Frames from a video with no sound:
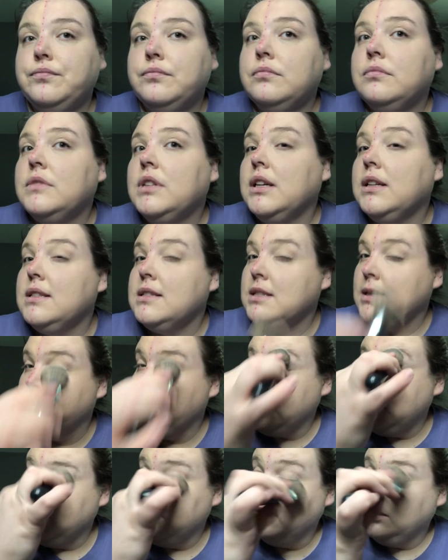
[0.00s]
done
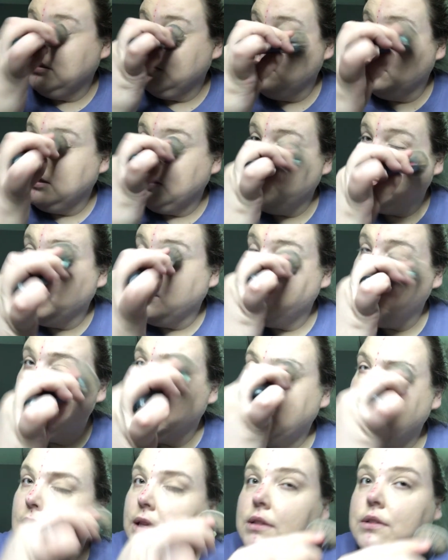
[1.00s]
something a little different, but
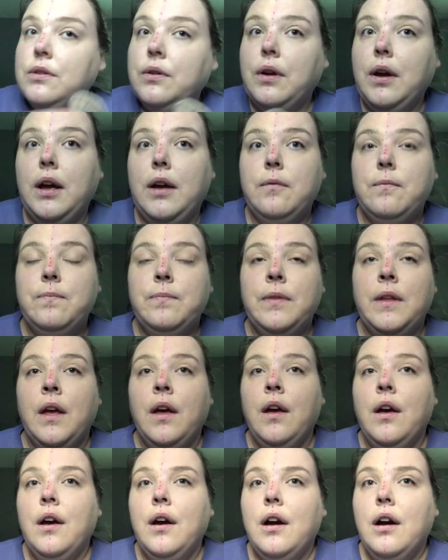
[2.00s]
that's okay.
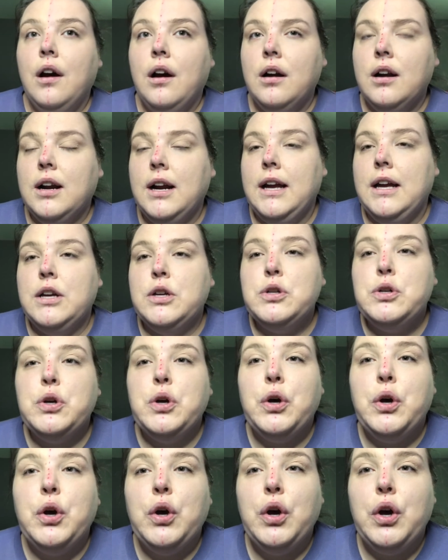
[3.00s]
All right,
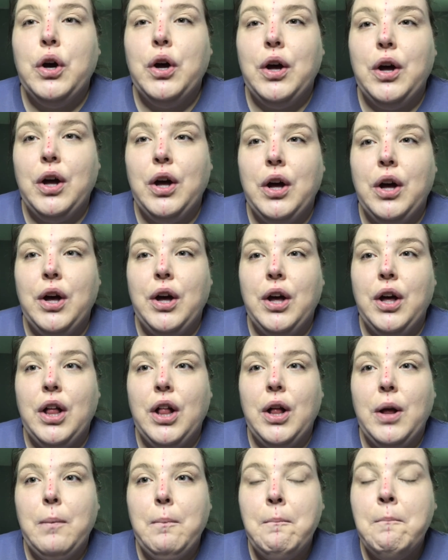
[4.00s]

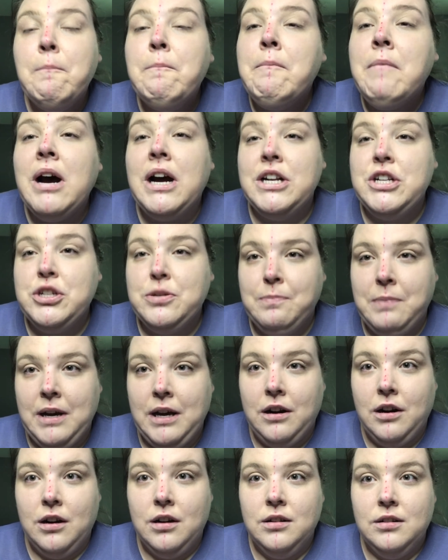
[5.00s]
much
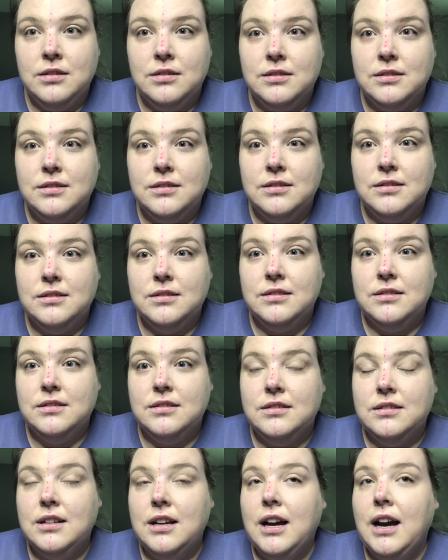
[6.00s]
better.
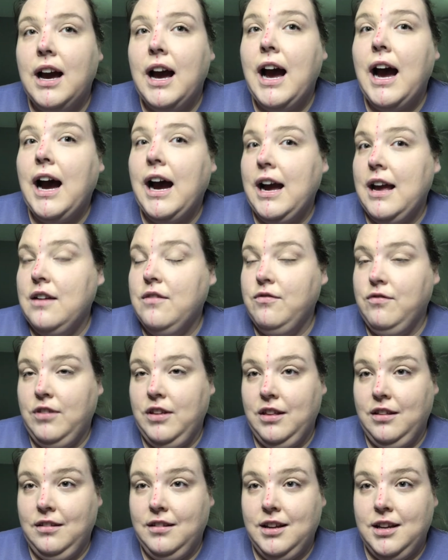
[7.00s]
I
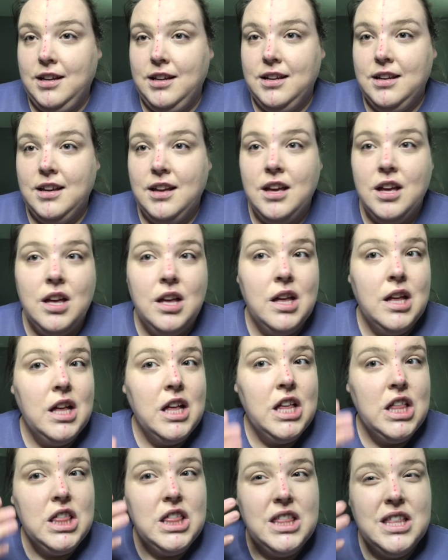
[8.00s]
feel like
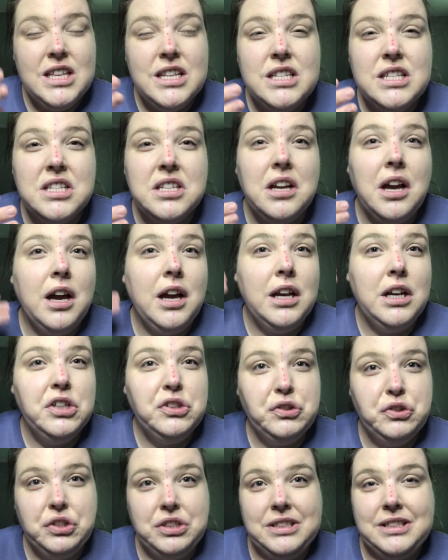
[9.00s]
this side
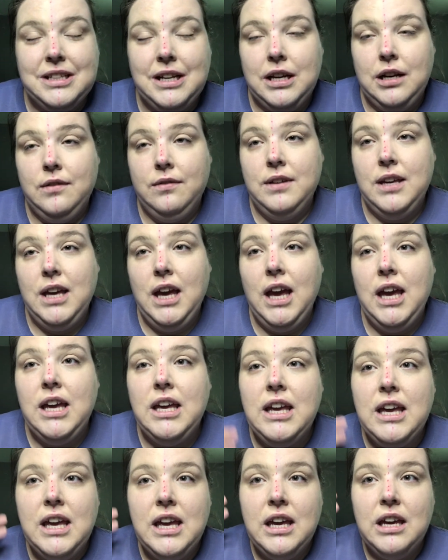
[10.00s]
looks kind of
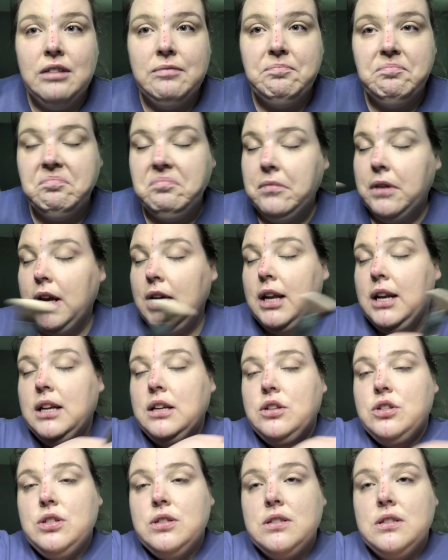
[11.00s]
cakey, and it
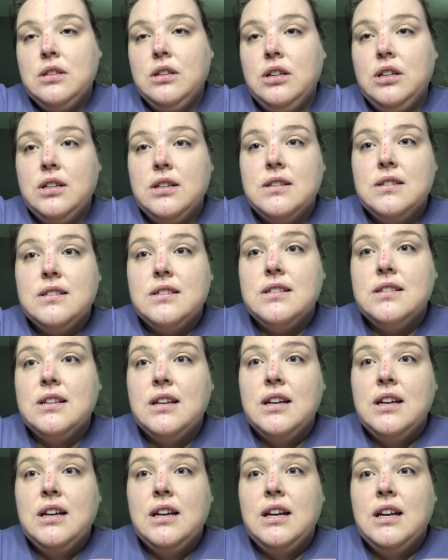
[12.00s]
just looks
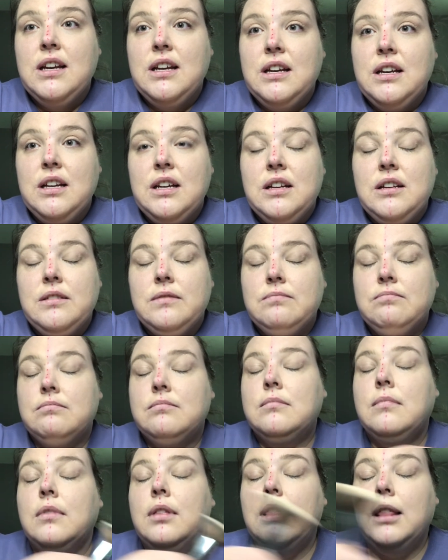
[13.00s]

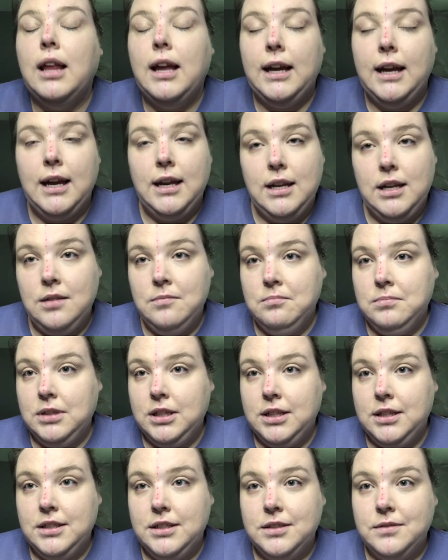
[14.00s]
like I didn't
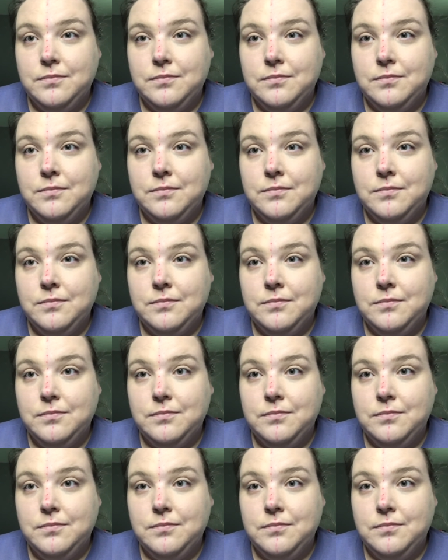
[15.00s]
blend.